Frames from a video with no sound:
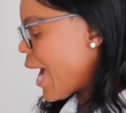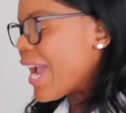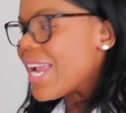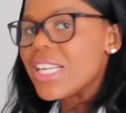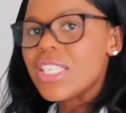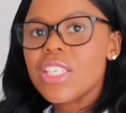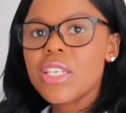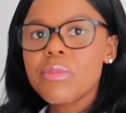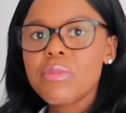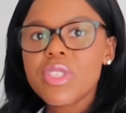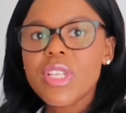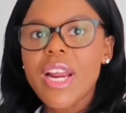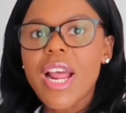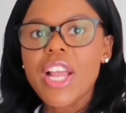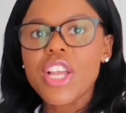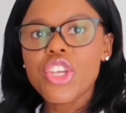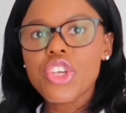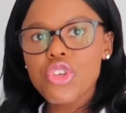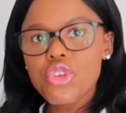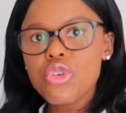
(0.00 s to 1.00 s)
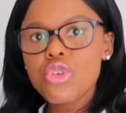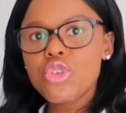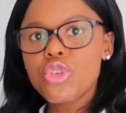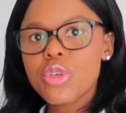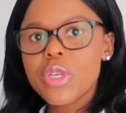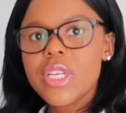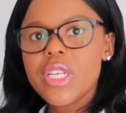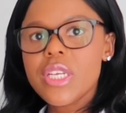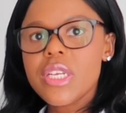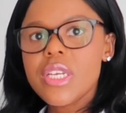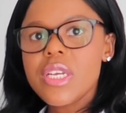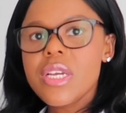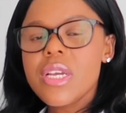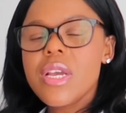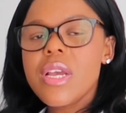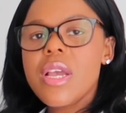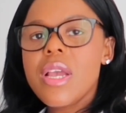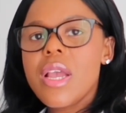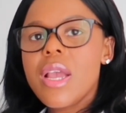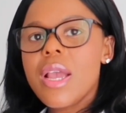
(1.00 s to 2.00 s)
items that I usually
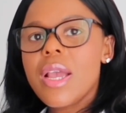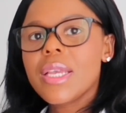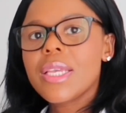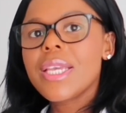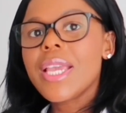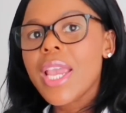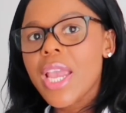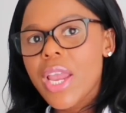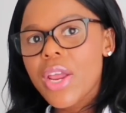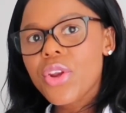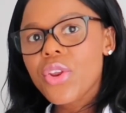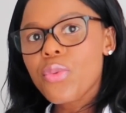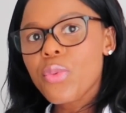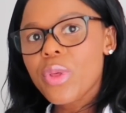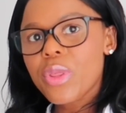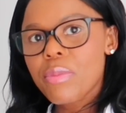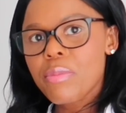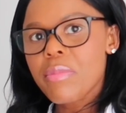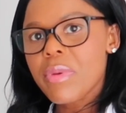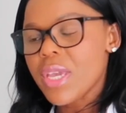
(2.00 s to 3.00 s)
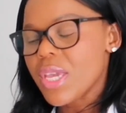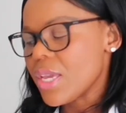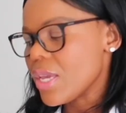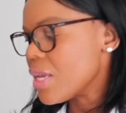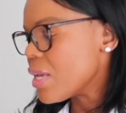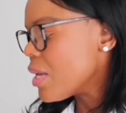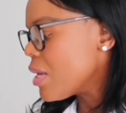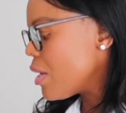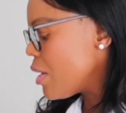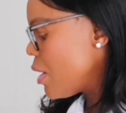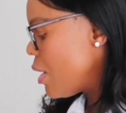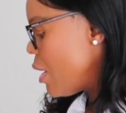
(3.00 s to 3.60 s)
carry with me